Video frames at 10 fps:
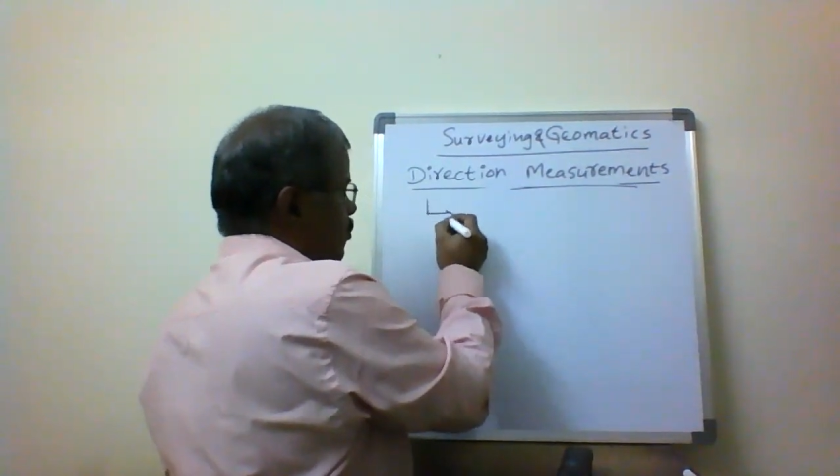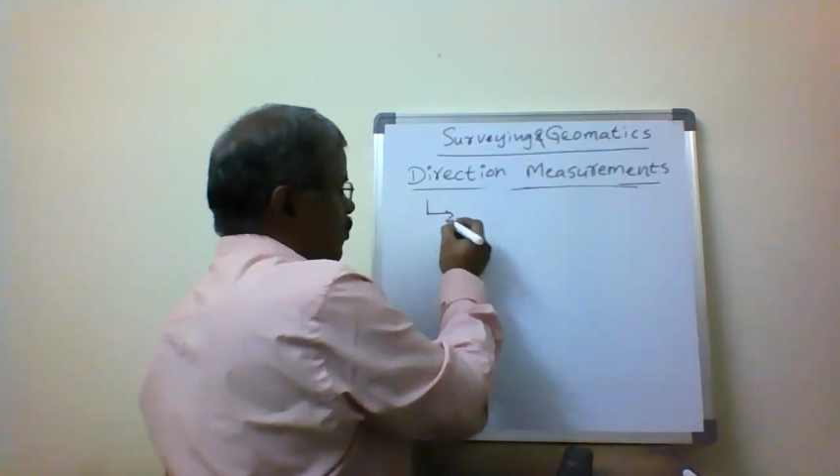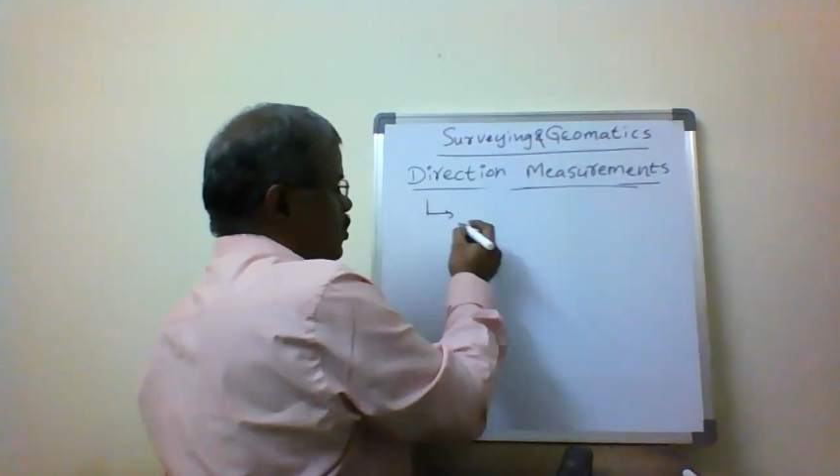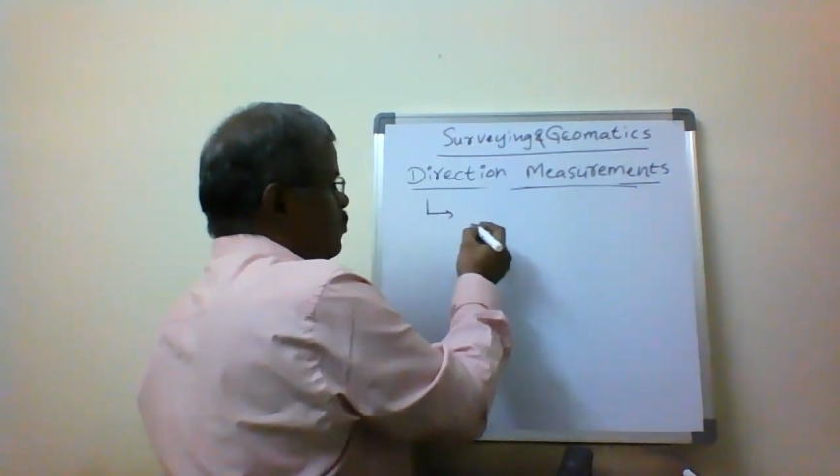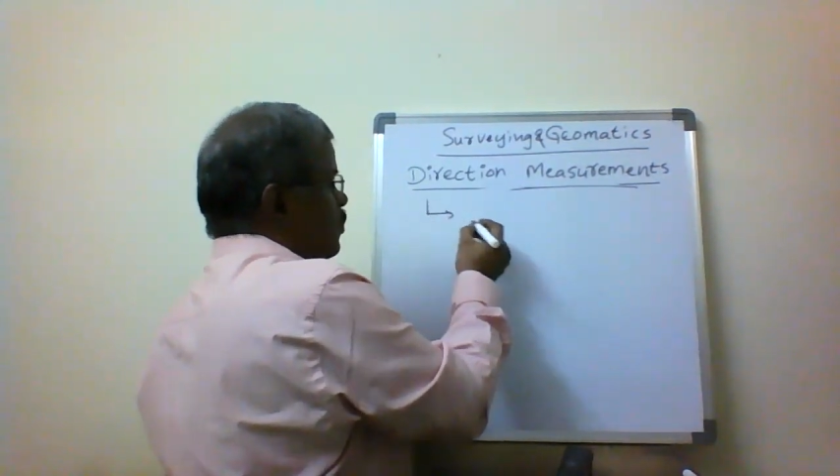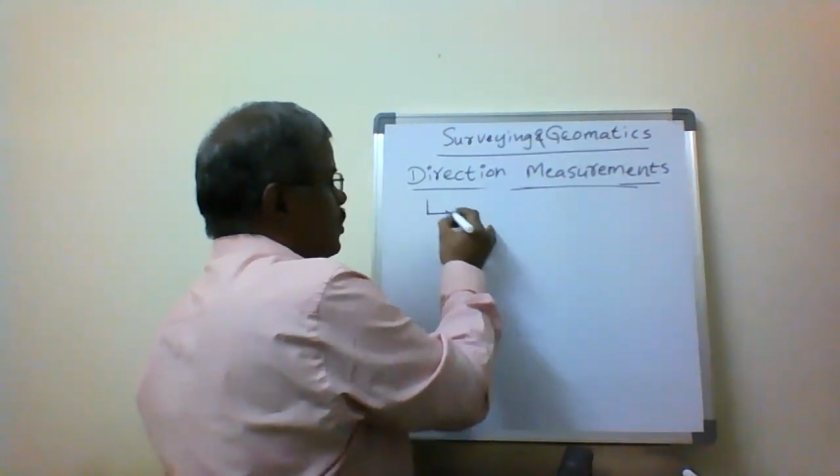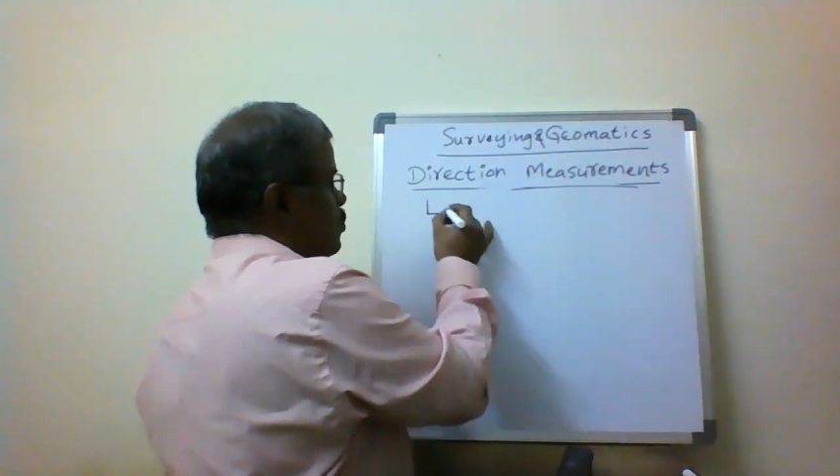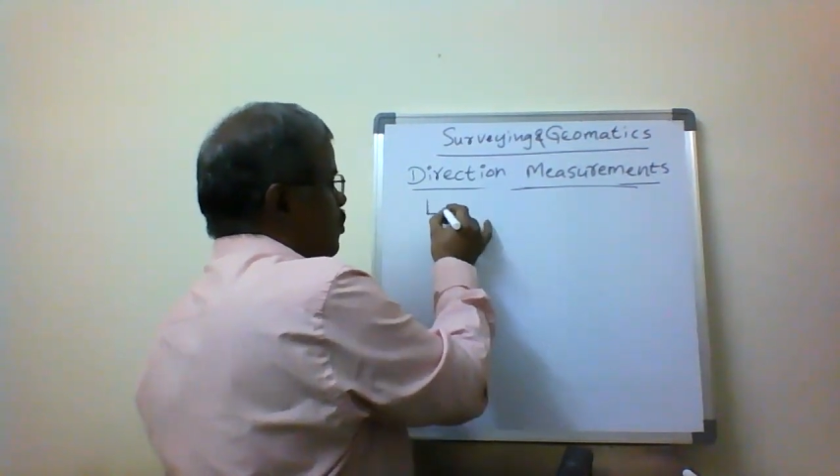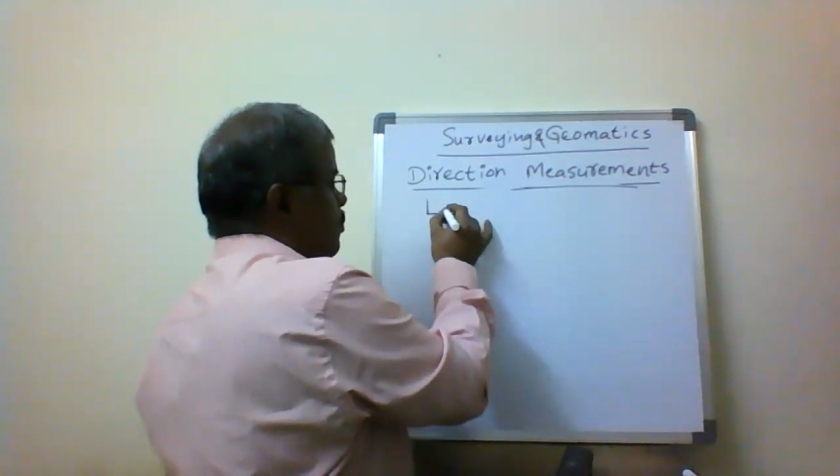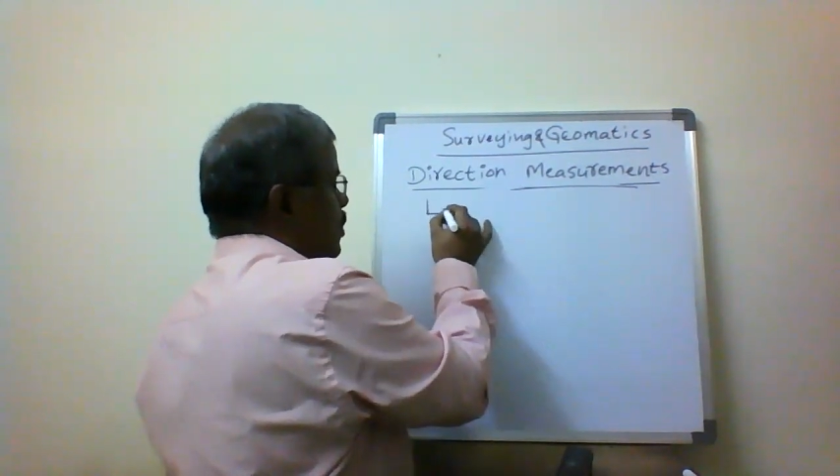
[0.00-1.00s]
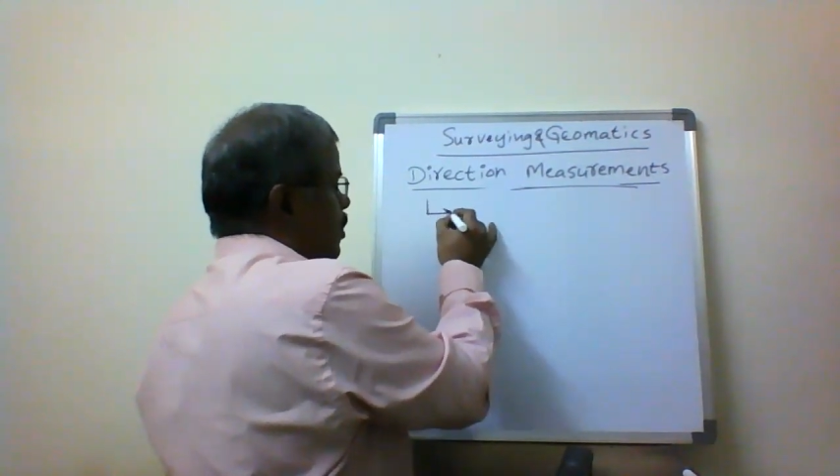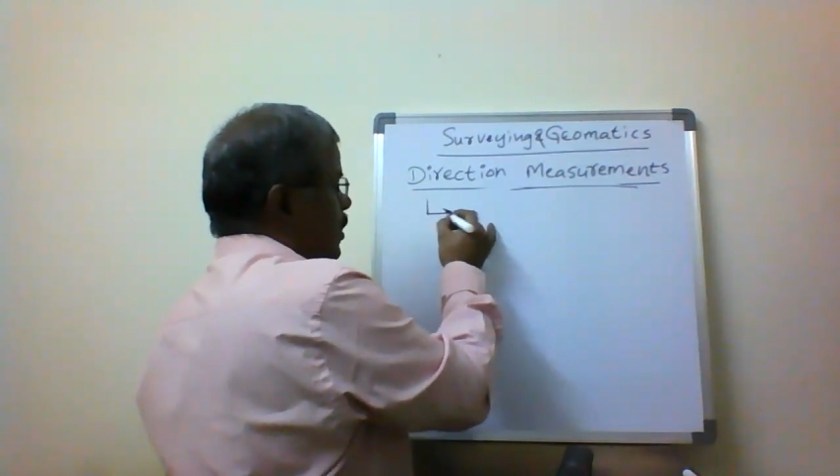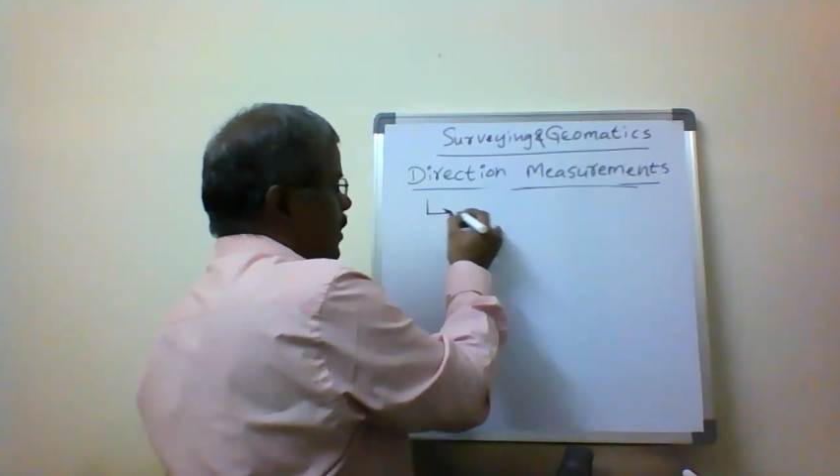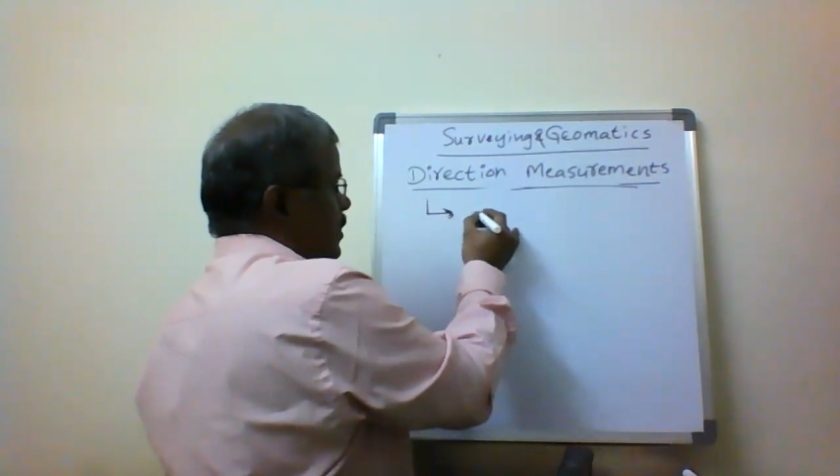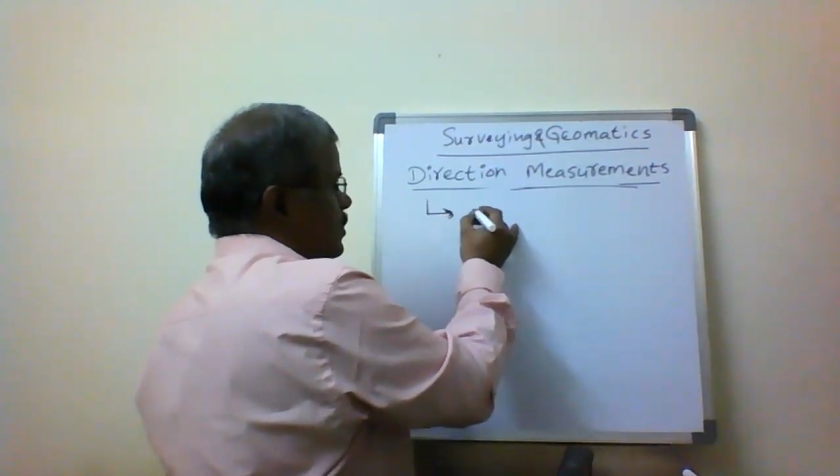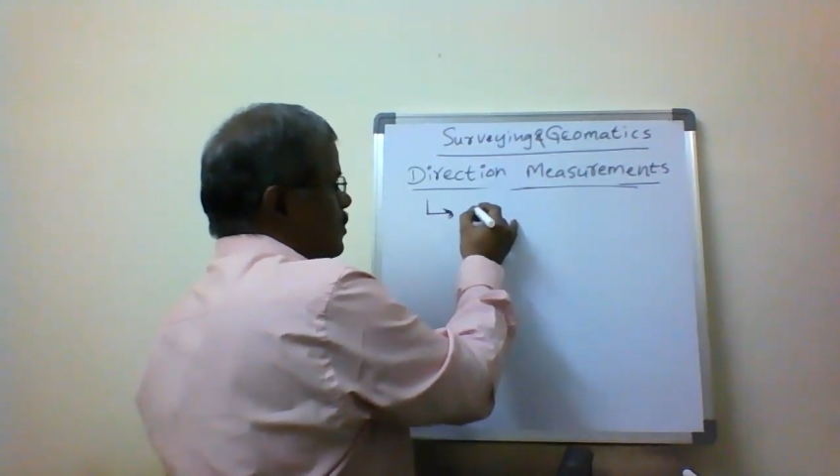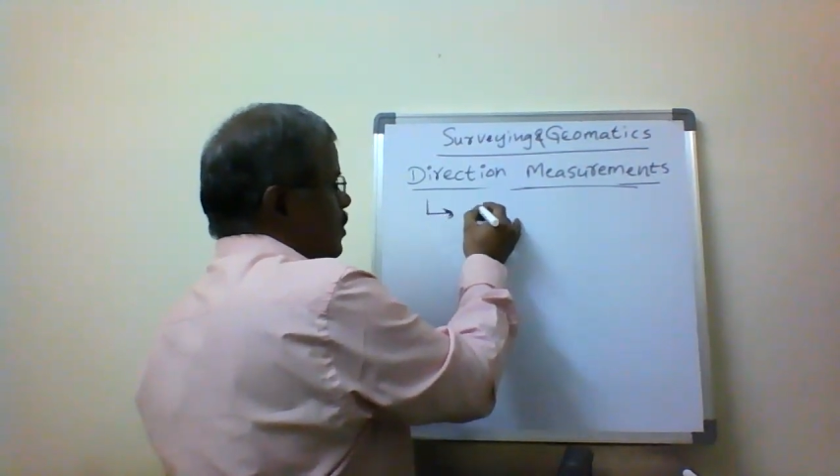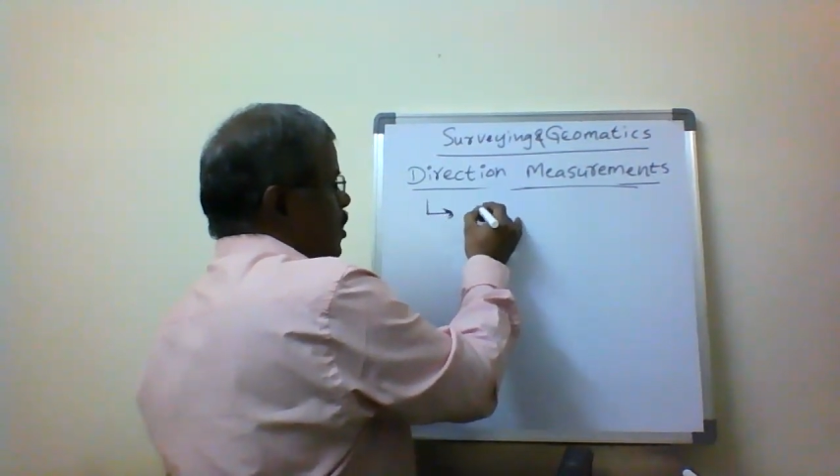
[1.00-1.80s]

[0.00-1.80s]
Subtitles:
first one is going to be called as